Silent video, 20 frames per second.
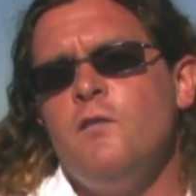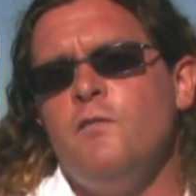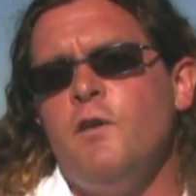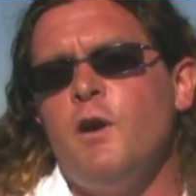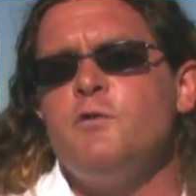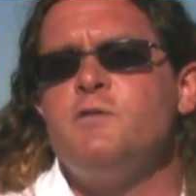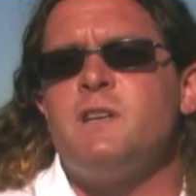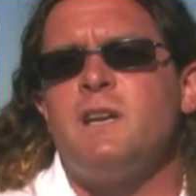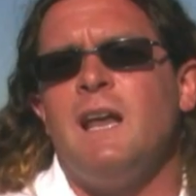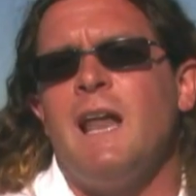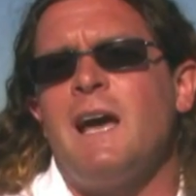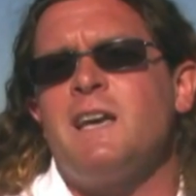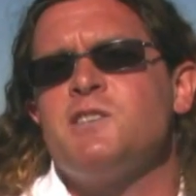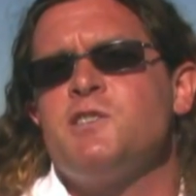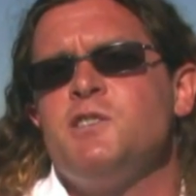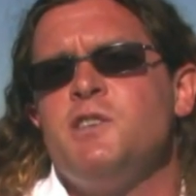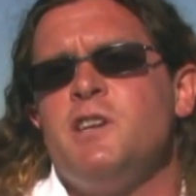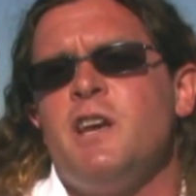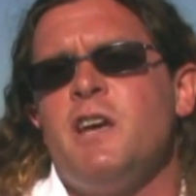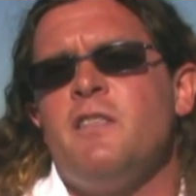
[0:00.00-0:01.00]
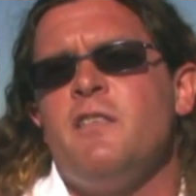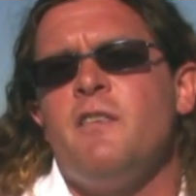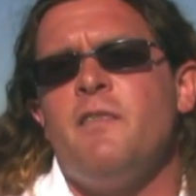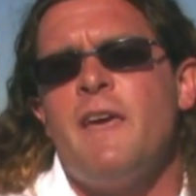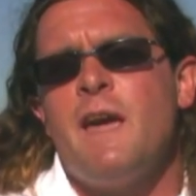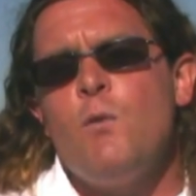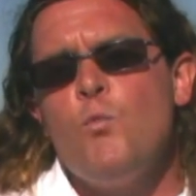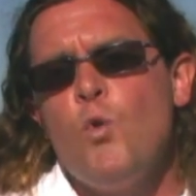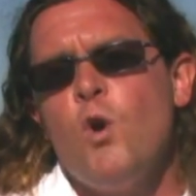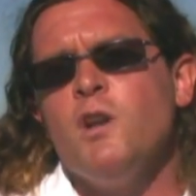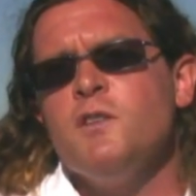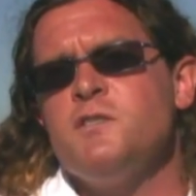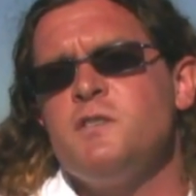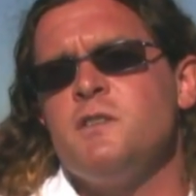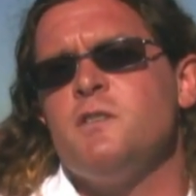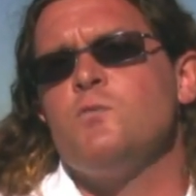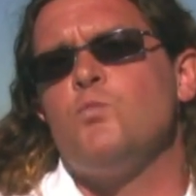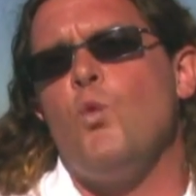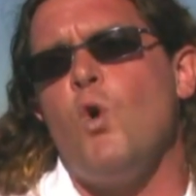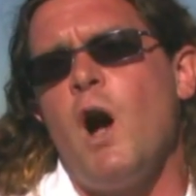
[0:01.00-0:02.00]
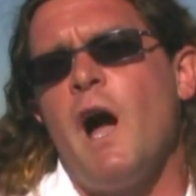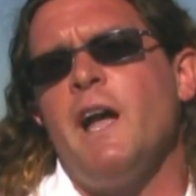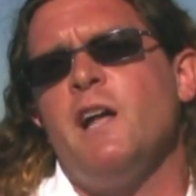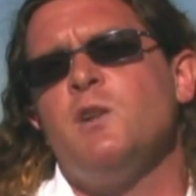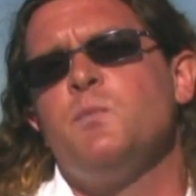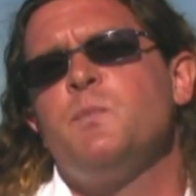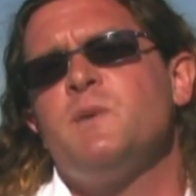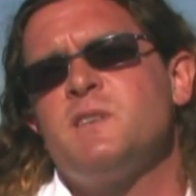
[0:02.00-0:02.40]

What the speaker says: voted last year that they wanted wild